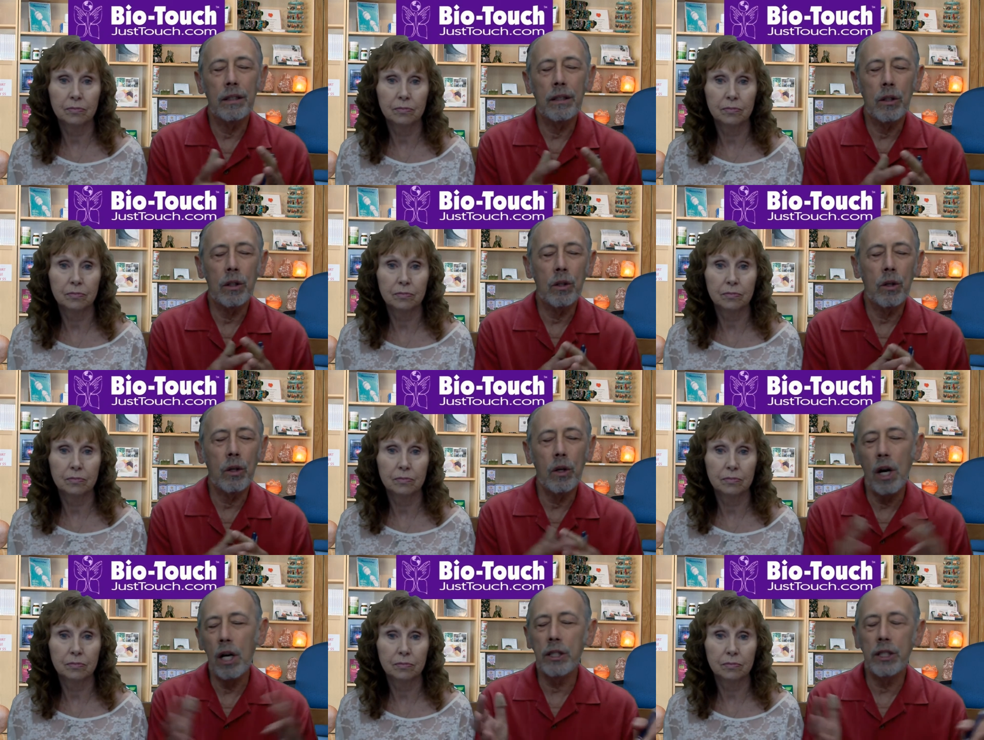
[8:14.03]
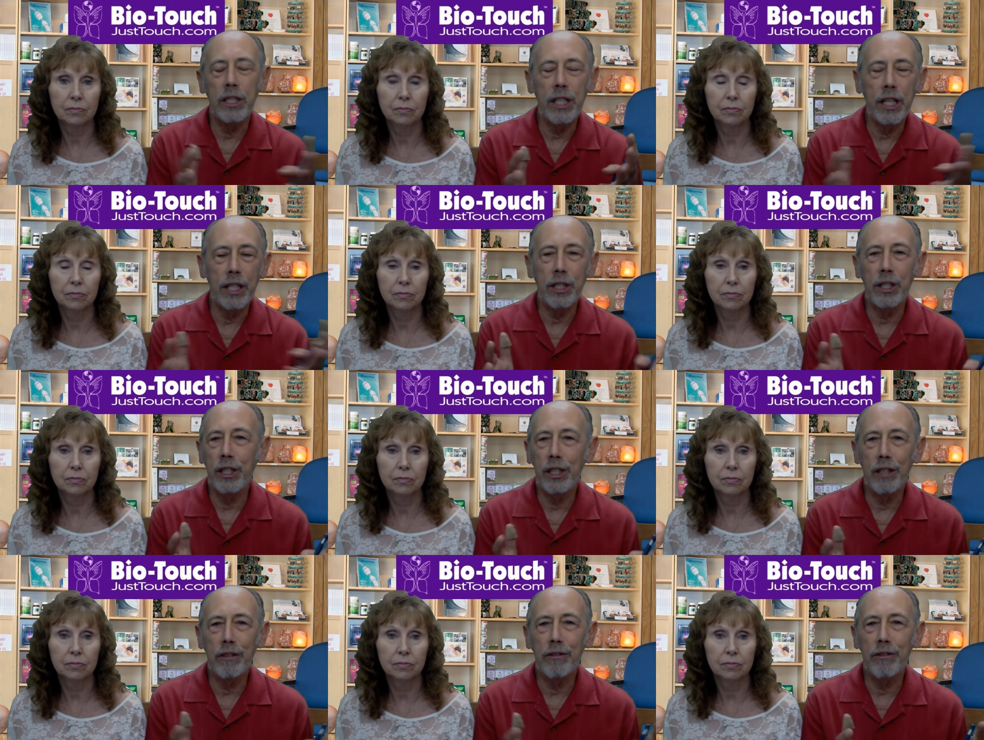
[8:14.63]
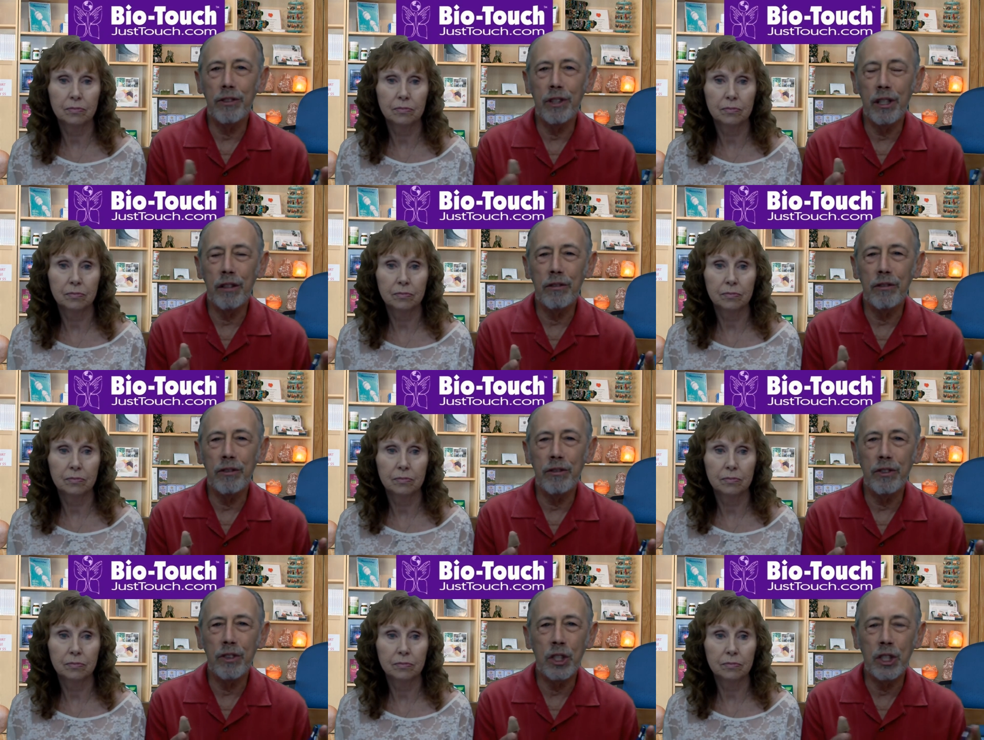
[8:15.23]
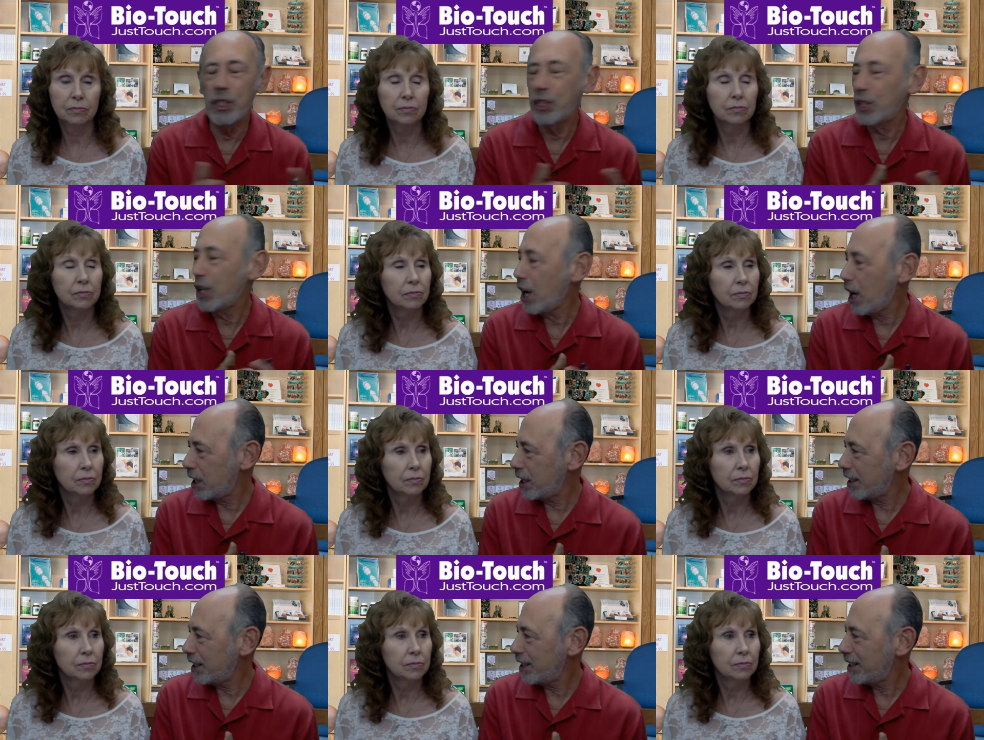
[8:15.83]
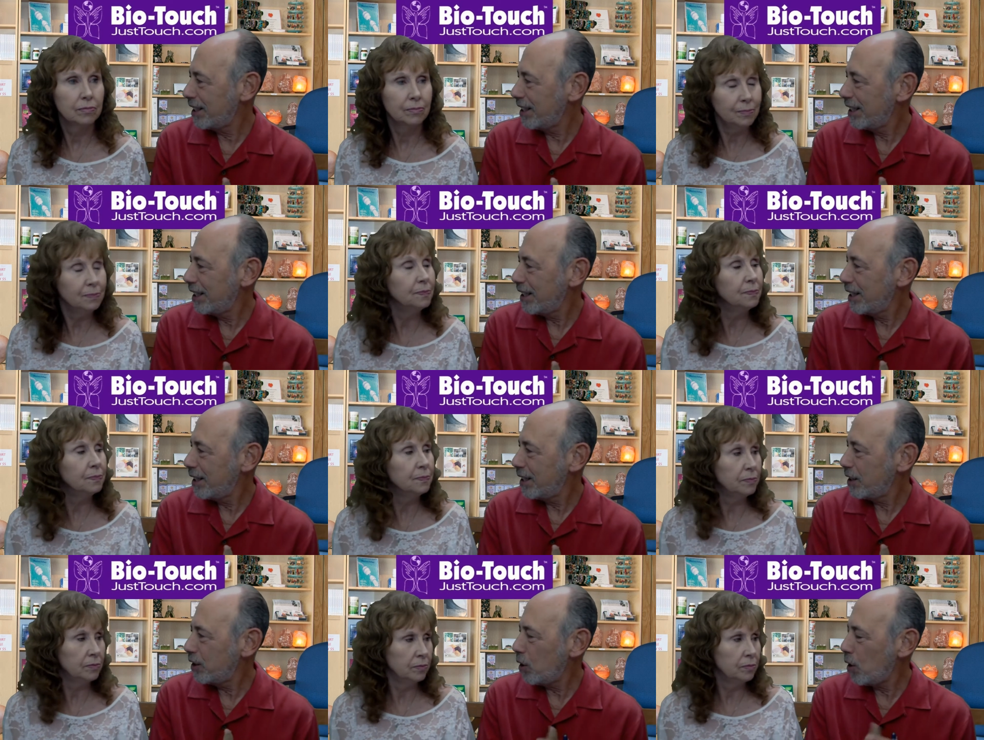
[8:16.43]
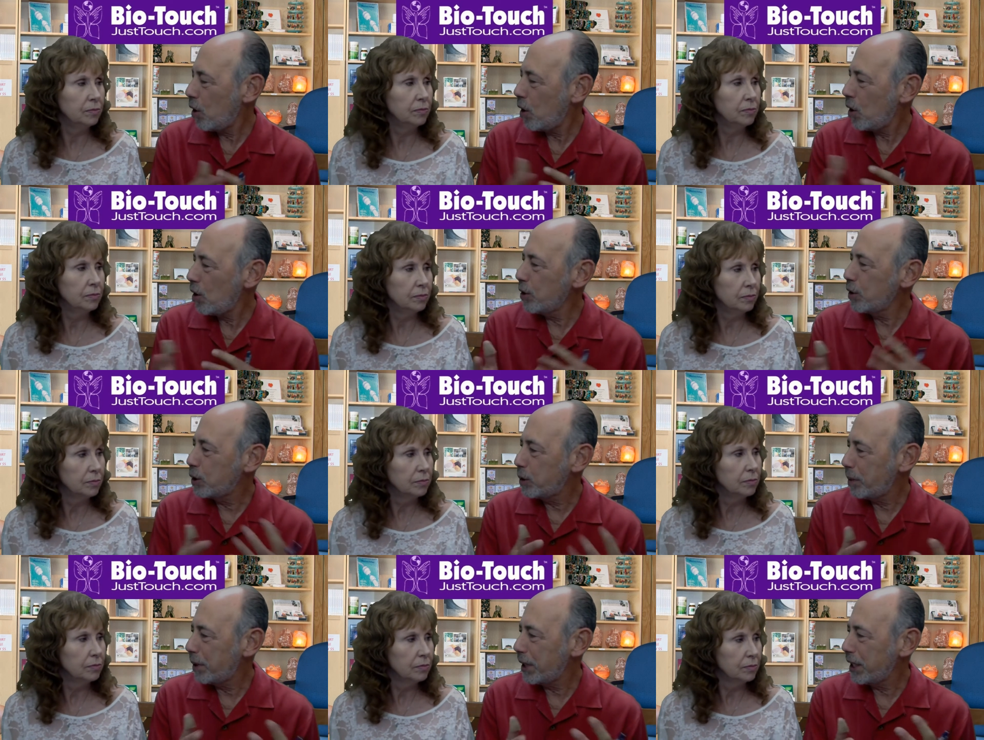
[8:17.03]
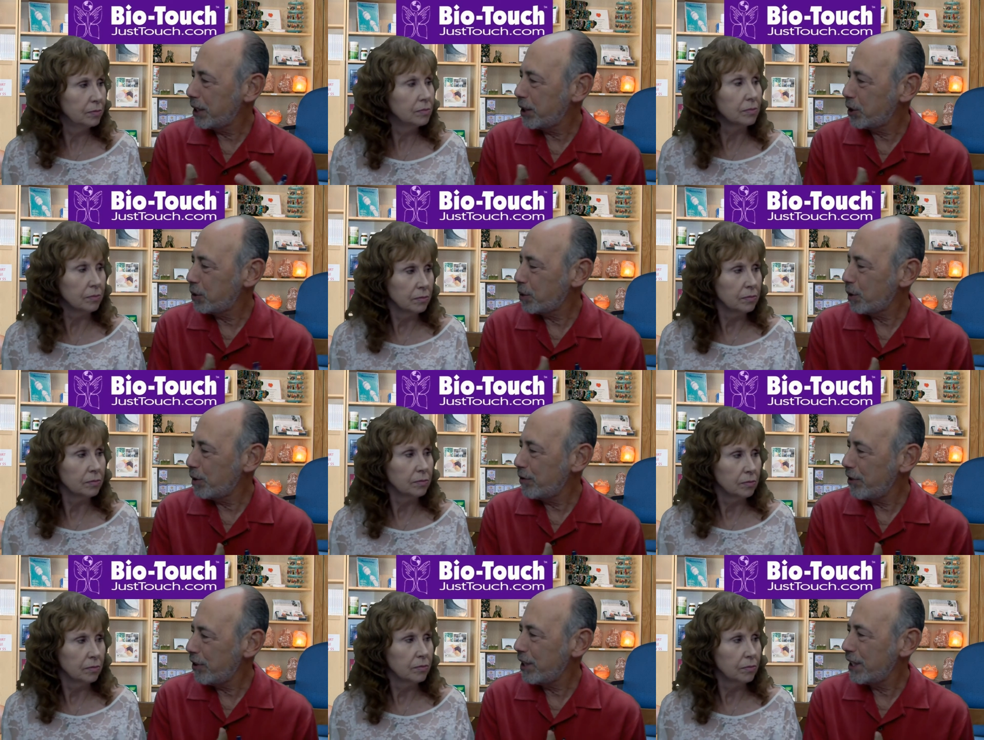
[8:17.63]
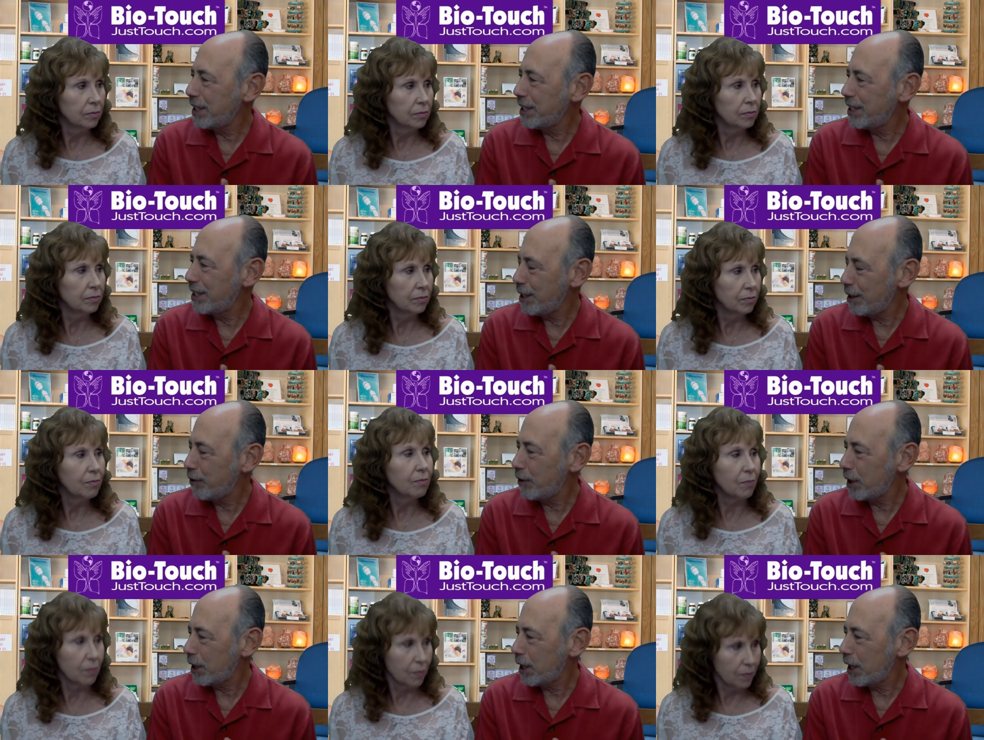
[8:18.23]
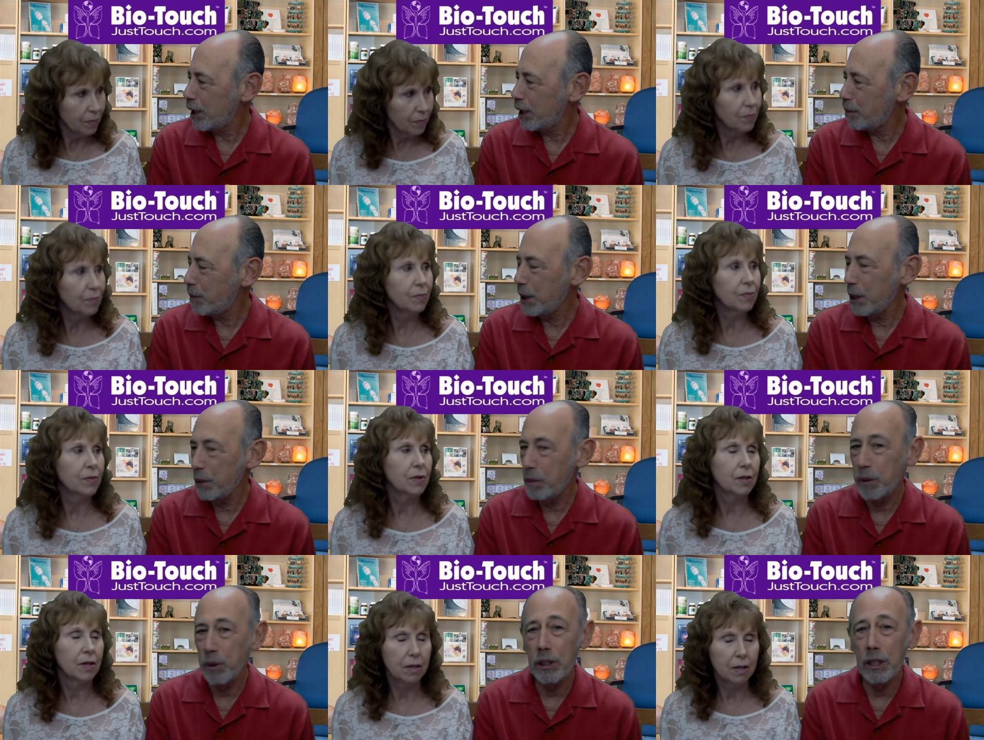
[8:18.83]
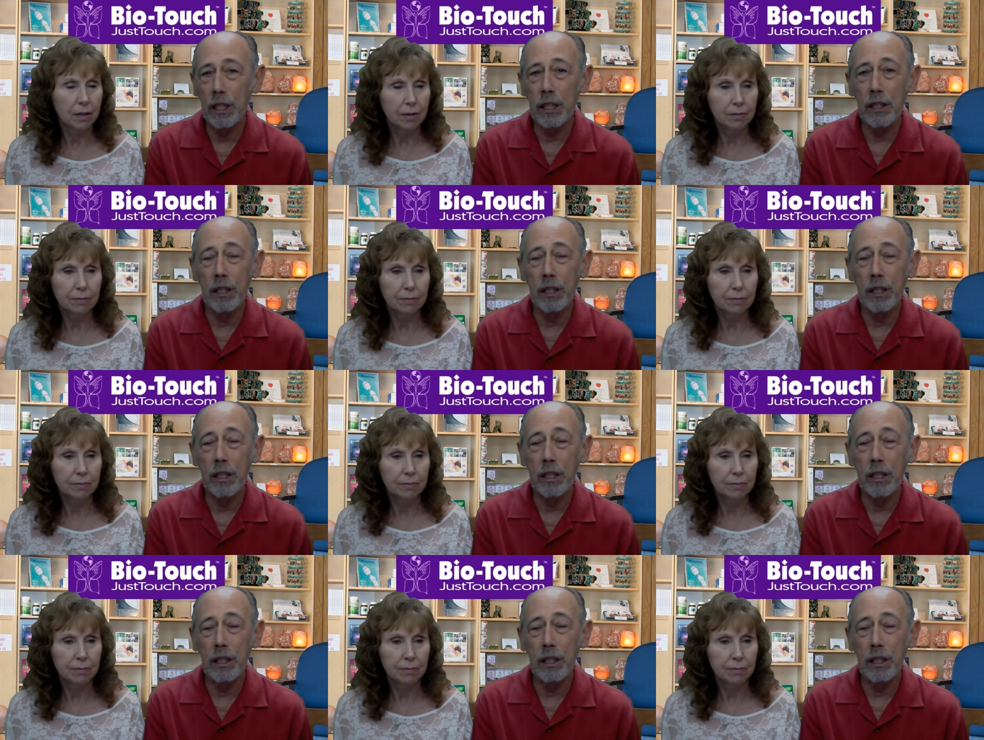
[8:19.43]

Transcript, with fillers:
Speaker 1: cross section of, of society mm-hmm. you know, all those places were very different kind of people and,